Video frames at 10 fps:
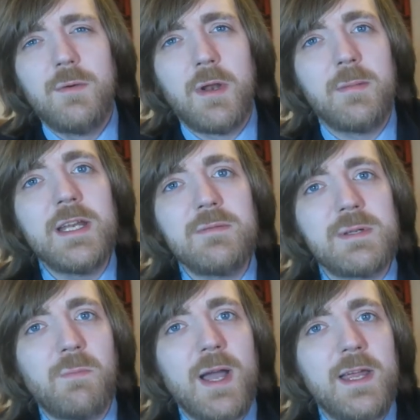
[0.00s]
well, I mean he
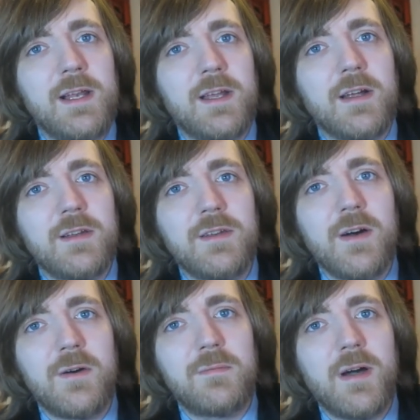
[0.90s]
was a whaler,
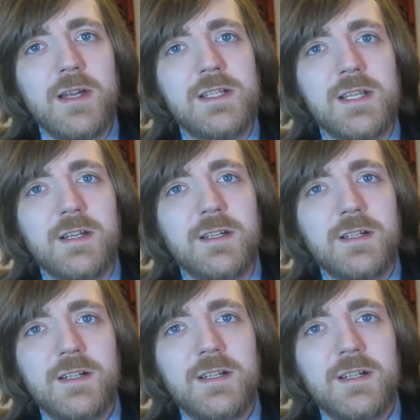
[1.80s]
not a writer.